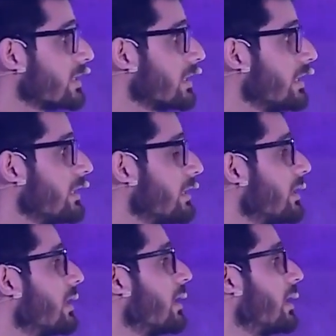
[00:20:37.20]
basically
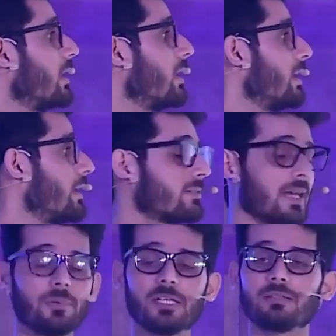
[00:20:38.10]

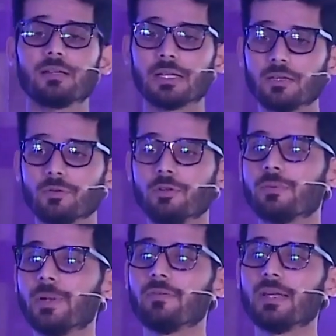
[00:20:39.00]
establish certain
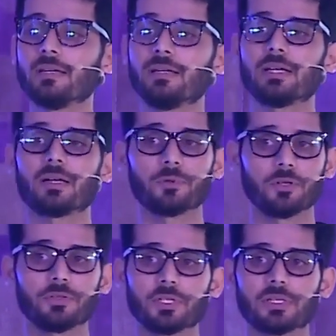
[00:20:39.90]
rules between data
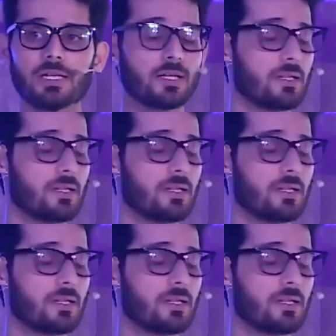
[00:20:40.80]
producers and